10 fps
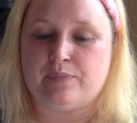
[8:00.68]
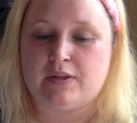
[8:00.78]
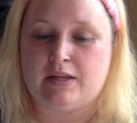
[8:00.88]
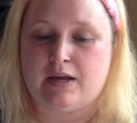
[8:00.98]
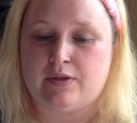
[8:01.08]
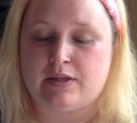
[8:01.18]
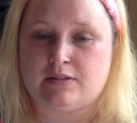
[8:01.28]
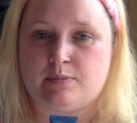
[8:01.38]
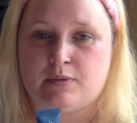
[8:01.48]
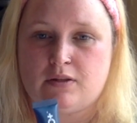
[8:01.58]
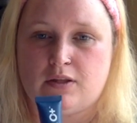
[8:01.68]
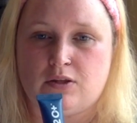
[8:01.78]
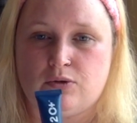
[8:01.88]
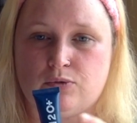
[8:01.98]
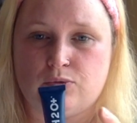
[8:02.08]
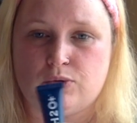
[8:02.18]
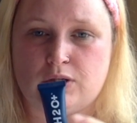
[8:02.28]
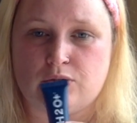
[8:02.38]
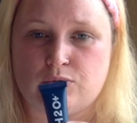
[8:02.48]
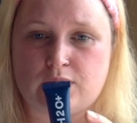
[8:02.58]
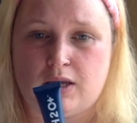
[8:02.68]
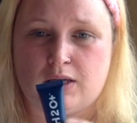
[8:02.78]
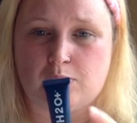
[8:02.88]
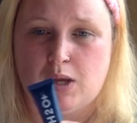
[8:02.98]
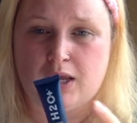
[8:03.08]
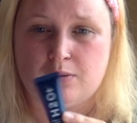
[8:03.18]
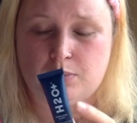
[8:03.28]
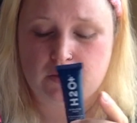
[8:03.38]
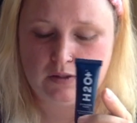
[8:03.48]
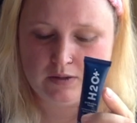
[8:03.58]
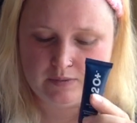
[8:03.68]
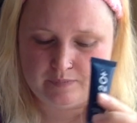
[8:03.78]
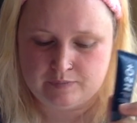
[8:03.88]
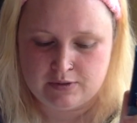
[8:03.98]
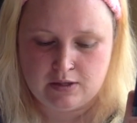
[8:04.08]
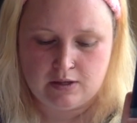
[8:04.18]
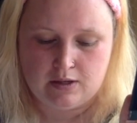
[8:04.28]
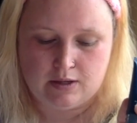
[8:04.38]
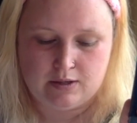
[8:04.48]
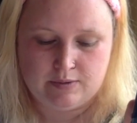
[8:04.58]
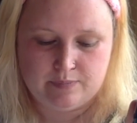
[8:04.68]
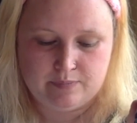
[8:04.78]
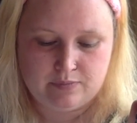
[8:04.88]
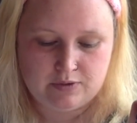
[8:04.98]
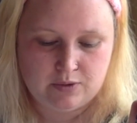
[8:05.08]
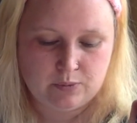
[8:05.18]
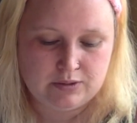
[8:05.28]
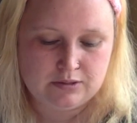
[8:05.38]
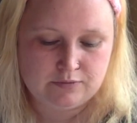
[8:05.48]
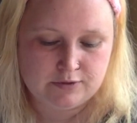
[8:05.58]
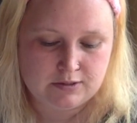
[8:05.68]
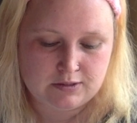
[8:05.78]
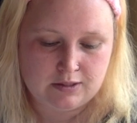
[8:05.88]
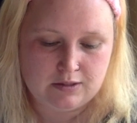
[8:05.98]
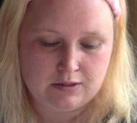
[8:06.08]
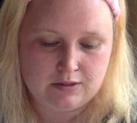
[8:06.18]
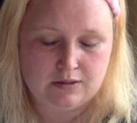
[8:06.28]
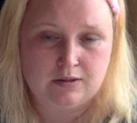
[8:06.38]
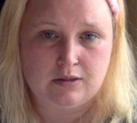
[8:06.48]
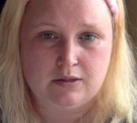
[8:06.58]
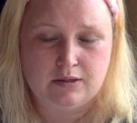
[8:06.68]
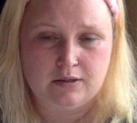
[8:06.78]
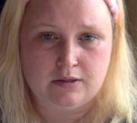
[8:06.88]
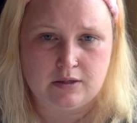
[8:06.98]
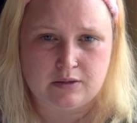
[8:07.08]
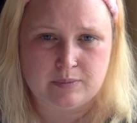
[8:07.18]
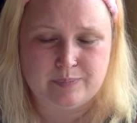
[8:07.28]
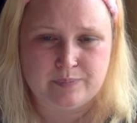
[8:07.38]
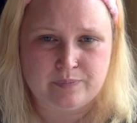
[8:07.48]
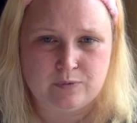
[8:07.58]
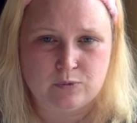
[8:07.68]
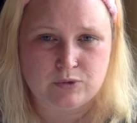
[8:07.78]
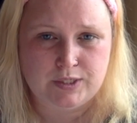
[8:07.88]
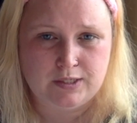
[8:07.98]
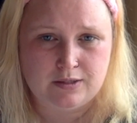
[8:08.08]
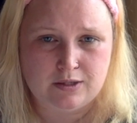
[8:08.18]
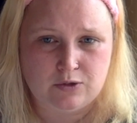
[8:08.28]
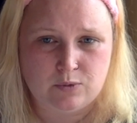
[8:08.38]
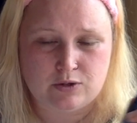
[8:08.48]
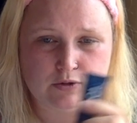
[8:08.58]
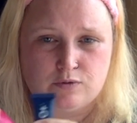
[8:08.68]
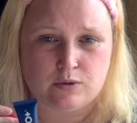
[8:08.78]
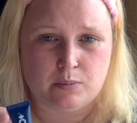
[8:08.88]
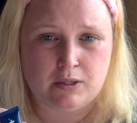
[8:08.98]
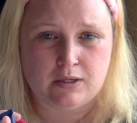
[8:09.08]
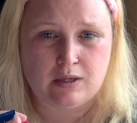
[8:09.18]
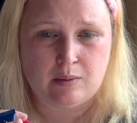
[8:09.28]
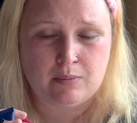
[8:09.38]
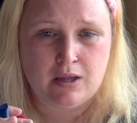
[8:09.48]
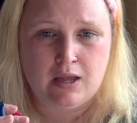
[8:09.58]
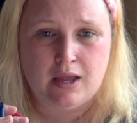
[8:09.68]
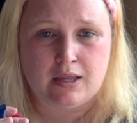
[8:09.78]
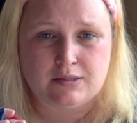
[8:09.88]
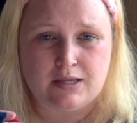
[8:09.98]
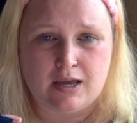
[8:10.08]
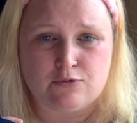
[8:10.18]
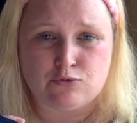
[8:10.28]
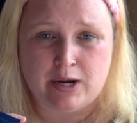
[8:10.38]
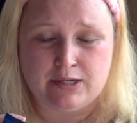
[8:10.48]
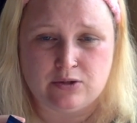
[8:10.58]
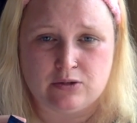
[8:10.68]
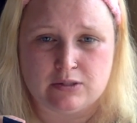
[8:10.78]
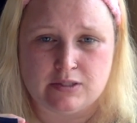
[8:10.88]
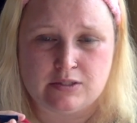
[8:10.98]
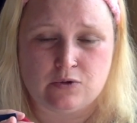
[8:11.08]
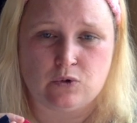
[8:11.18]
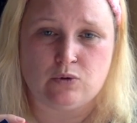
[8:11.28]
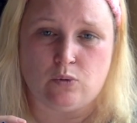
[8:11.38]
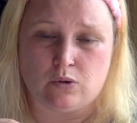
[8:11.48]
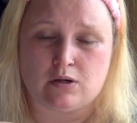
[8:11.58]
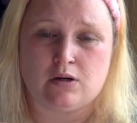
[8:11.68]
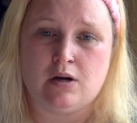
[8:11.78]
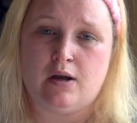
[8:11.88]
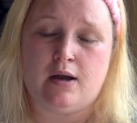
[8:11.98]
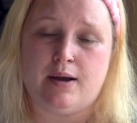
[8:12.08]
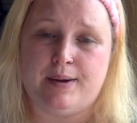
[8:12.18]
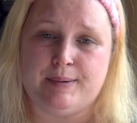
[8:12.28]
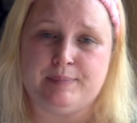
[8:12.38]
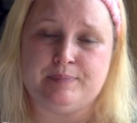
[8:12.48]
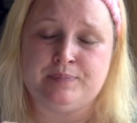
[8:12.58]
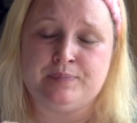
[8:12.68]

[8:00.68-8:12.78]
now that's something that you can use AM and PM. Um, the only difference in the um, routine that you want to do for the PM is add retinol into your um,